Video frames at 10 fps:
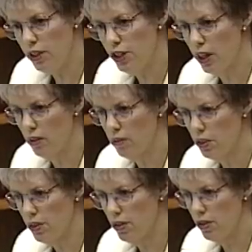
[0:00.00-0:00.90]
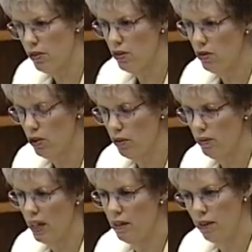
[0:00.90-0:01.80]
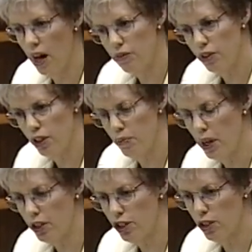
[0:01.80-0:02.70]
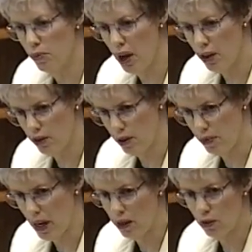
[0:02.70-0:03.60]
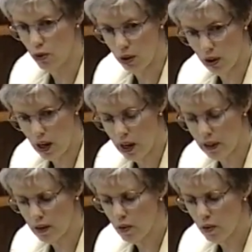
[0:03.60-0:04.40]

gel versus sort of like not very much, a moderate amount, or a lot.